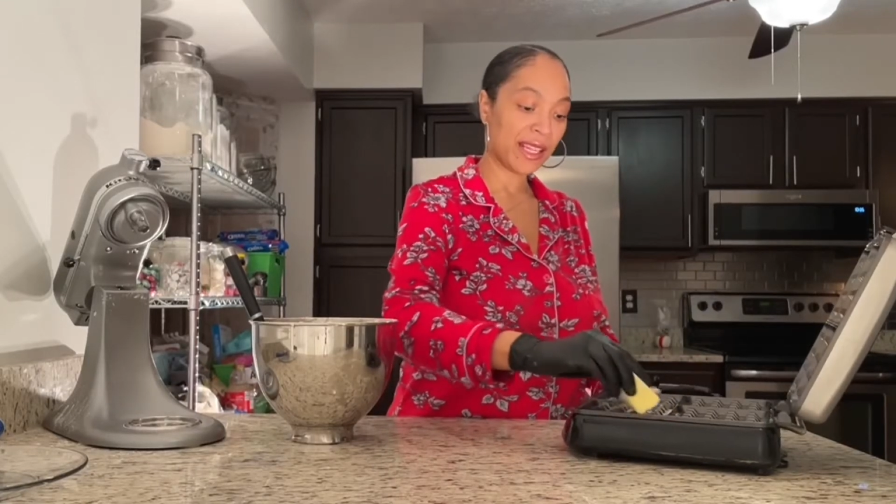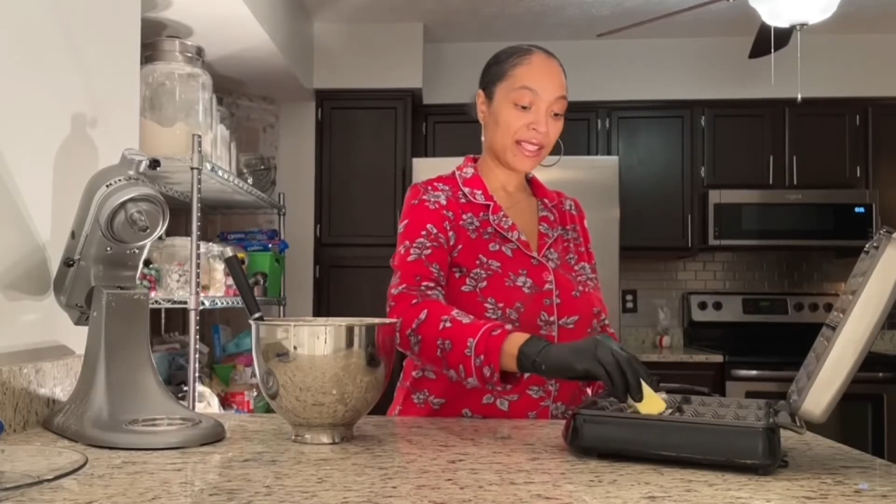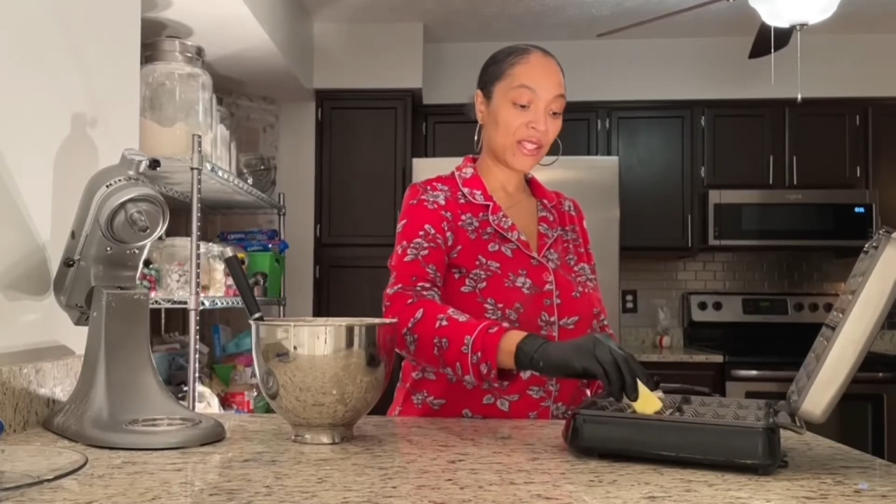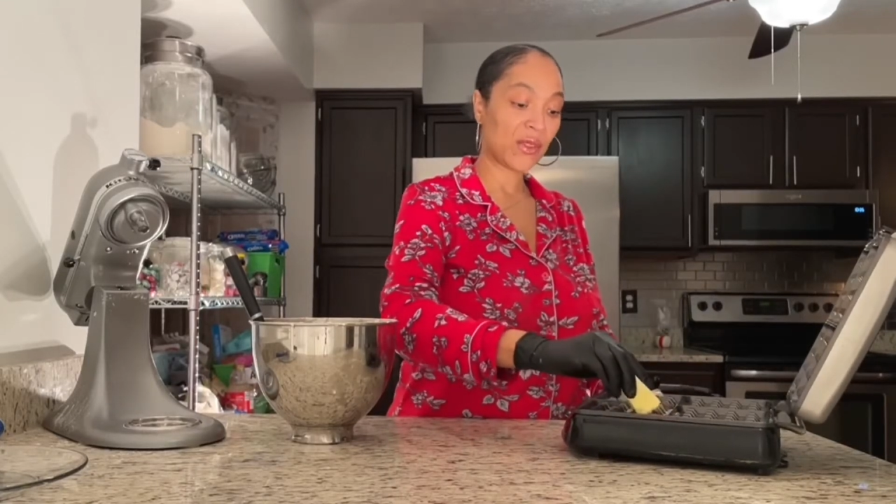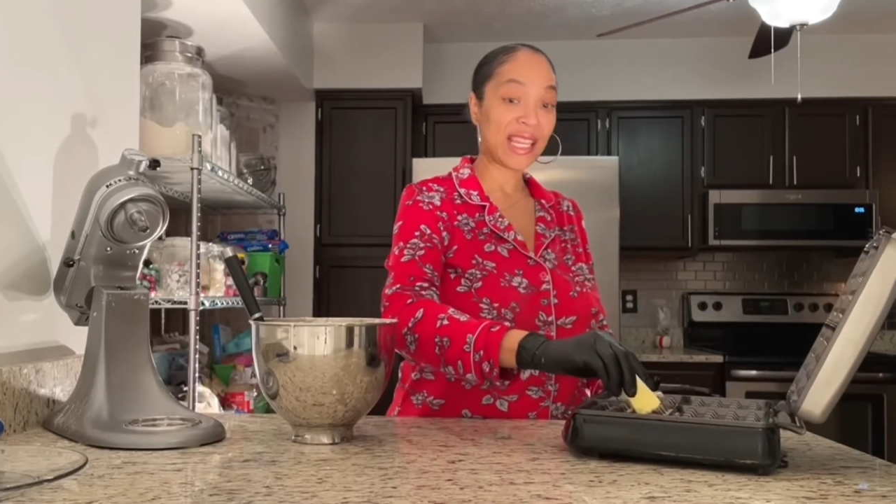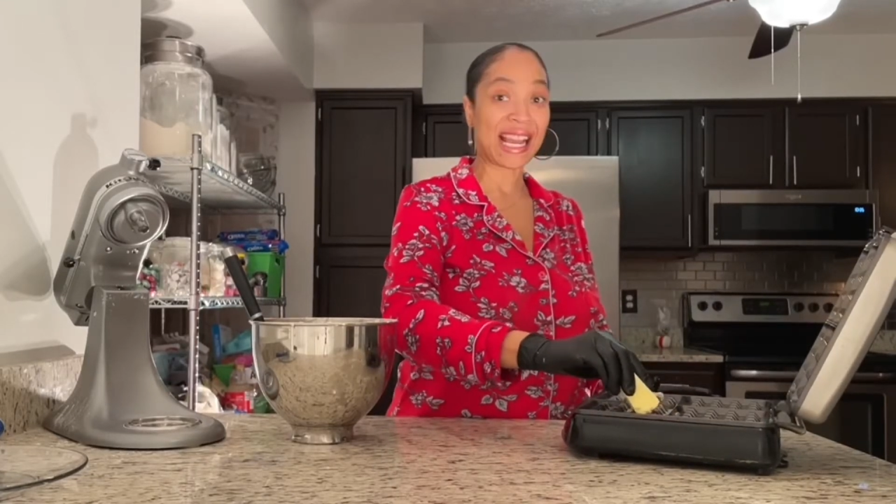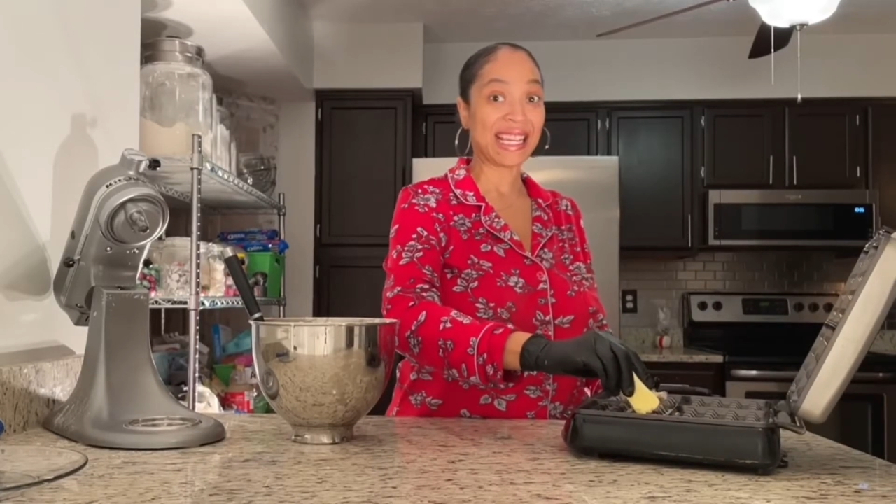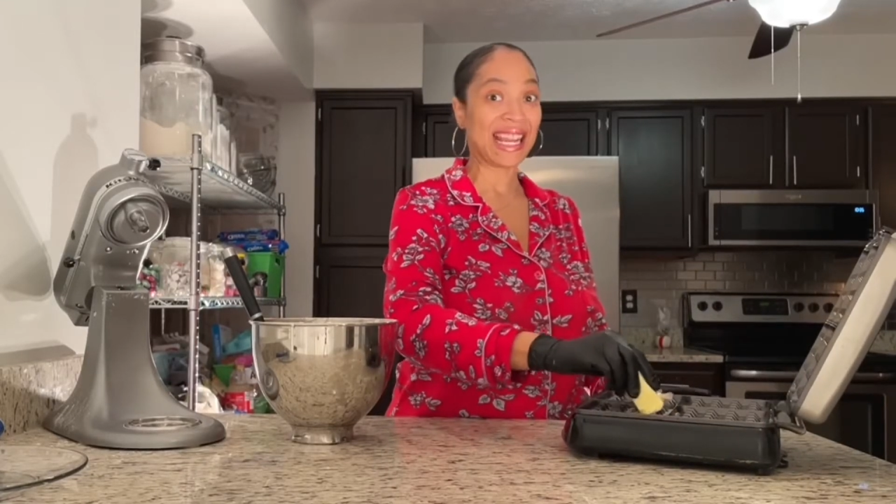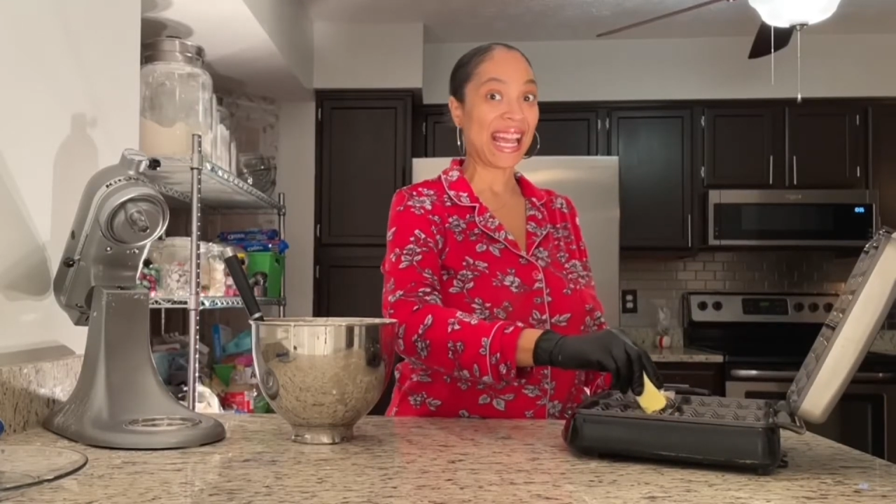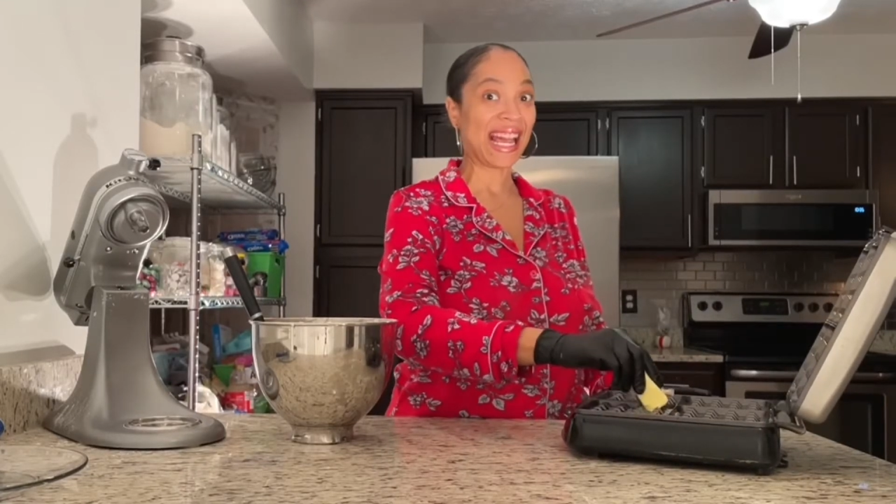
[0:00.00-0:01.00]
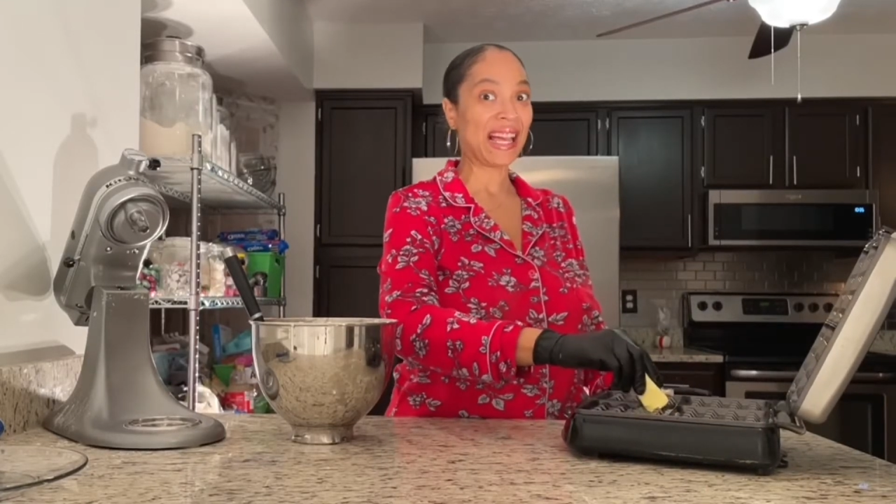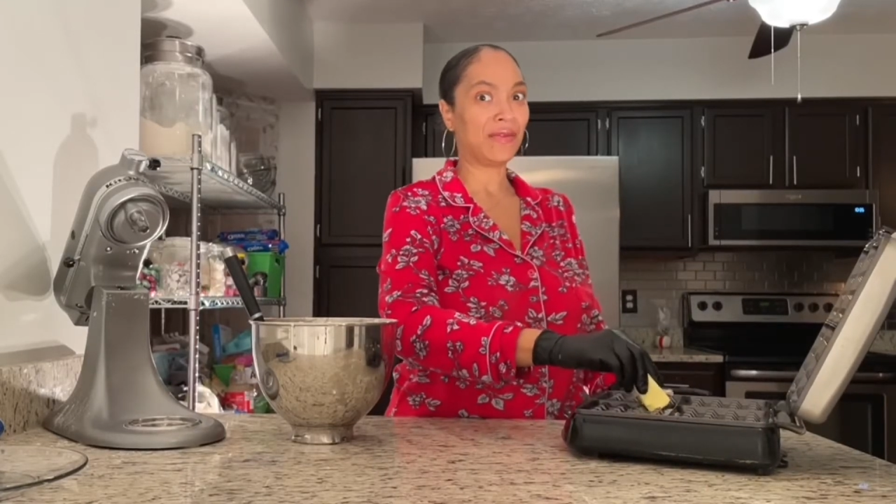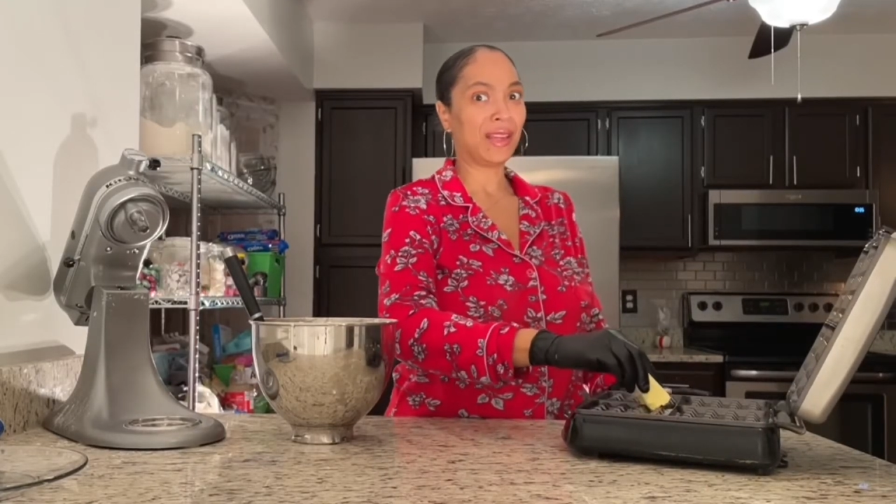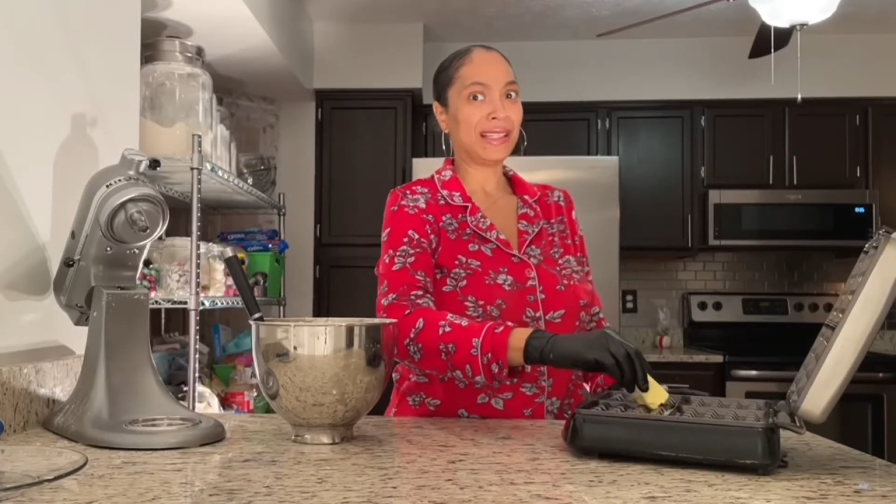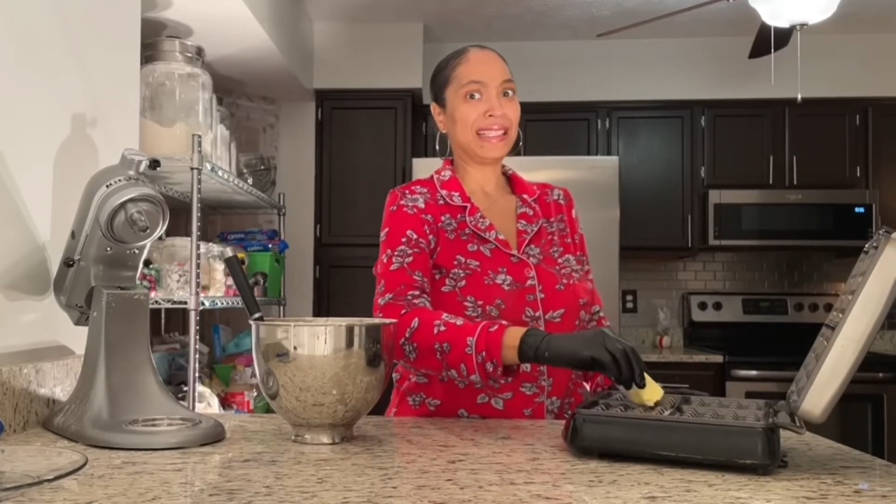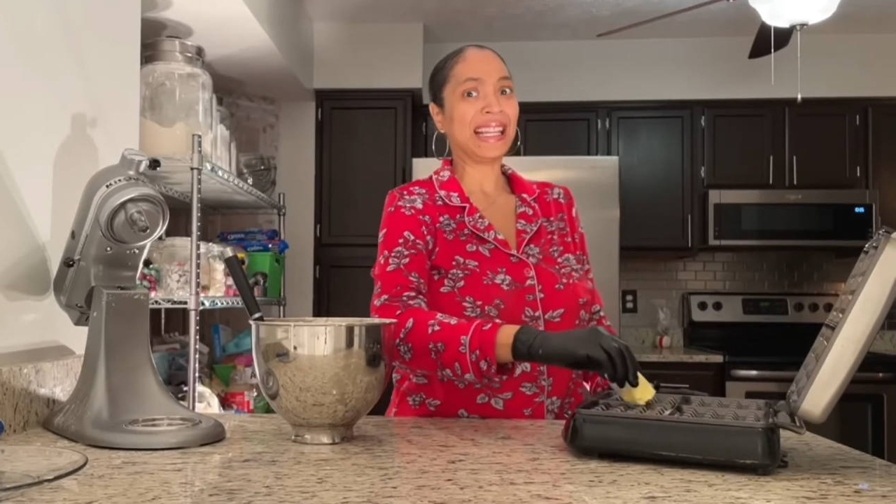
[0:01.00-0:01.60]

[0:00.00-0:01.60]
so that I can have a